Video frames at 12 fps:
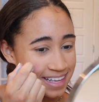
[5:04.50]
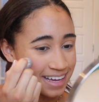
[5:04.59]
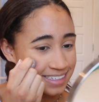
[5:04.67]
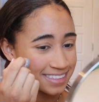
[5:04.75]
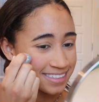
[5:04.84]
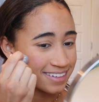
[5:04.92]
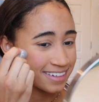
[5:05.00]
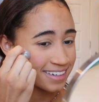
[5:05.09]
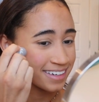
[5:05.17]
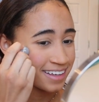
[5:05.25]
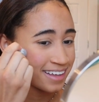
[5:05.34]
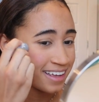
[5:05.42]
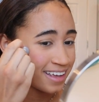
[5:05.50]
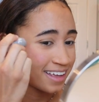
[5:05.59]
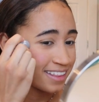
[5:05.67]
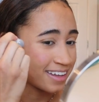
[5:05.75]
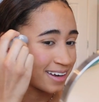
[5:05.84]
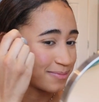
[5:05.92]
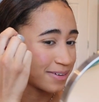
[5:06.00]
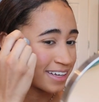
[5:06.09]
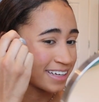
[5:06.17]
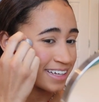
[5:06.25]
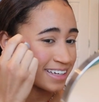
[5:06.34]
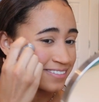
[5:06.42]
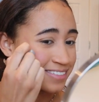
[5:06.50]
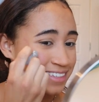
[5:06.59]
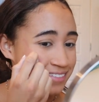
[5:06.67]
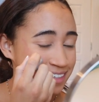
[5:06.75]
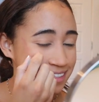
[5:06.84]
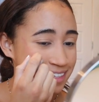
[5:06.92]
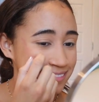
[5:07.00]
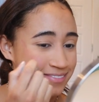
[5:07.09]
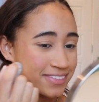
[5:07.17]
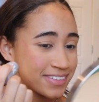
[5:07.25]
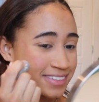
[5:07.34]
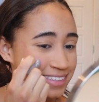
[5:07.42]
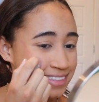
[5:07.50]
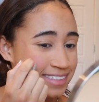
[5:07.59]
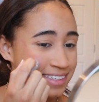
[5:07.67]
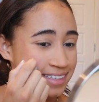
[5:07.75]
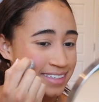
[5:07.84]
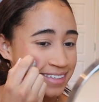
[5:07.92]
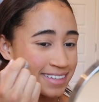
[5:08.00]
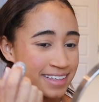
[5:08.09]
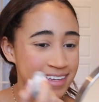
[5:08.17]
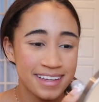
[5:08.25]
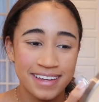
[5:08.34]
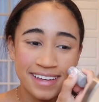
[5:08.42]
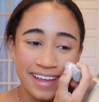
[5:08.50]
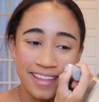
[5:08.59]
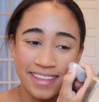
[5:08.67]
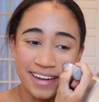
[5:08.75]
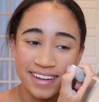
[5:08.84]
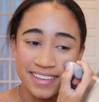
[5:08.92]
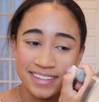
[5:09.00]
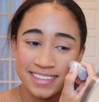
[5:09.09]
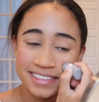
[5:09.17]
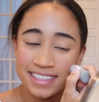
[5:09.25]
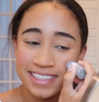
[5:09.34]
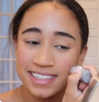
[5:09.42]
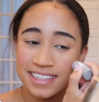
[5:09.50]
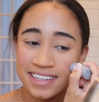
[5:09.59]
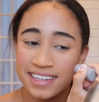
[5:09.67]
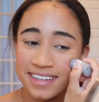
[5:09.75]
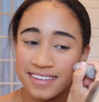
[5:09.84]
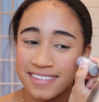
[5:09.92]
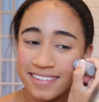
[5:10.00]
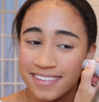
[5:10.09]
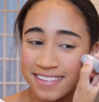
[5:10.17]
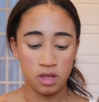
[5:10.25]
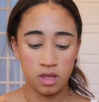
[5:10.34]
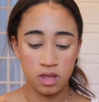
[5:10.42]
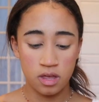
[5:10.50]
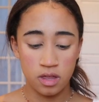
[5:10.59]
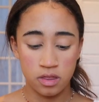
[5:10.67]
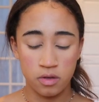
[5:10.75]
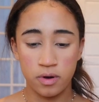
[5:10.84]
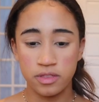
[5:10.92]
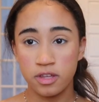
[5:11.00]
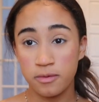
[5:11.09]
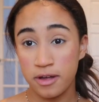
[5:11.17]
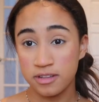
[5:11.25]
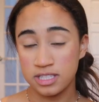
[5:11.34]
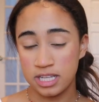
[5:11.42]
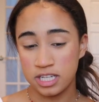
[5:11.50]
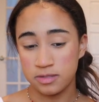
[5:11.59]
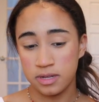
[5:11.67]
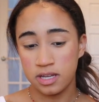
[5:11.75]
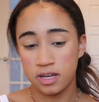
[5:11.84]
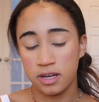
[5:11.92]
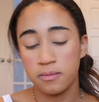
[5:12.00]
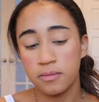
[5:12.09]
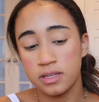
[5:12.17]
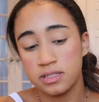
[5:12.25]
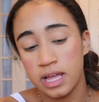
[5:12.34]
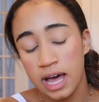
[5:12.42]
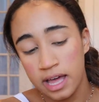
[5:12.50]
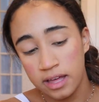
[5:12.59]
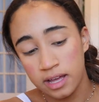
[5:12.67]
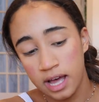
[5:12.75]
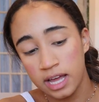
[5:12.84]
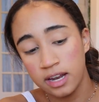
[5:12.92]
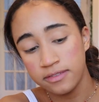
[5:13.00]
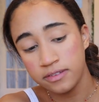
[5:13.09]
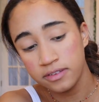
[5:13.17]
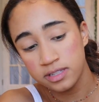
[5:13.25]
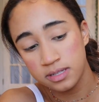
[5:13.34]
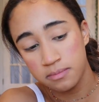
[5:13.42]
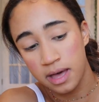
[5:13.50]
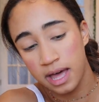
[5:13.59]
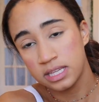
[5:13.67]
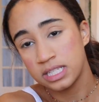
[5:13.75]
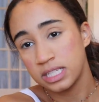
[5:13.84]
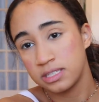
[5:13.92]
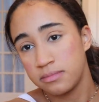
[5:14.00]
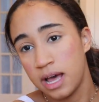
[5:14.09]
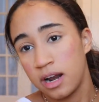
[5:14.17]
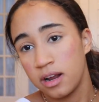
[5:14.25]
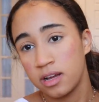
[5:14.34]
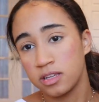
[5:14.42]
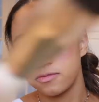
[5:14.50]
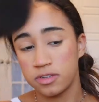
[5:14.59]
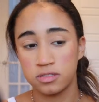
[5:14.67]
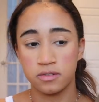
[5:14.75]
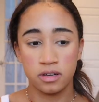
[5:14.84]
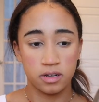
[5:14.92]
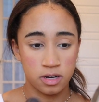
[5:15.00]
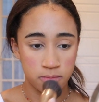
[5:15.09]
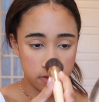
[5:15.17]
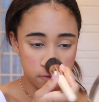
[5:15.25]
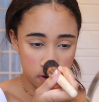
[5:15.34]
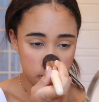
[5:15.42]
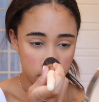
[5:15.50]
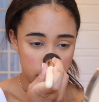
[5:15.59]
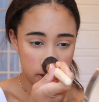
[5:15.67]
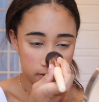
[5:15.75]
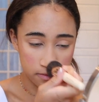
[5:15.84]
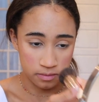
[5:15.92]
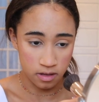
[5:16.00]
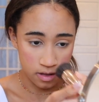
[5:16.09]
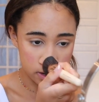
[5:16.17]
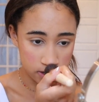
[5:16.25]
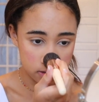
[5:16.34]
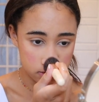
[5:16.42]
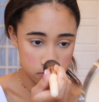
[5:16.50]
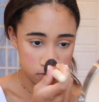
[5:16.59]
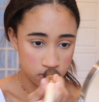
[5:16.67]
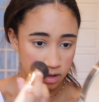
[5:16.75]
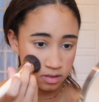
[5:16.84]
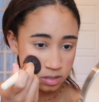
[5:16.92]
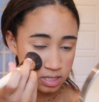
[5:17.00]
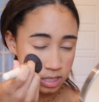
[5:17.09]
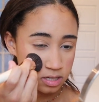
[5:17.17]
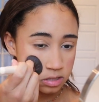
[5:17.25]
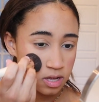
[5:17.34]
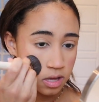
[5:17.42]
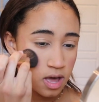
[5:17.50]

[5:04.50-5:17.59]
actually are. And then I bring it up to my temples and then other side. The one thing about stage makeup is that kind of if it's a mess, it doesn't matter because first of all, you're gonna be far away from the audience when you're on the stage.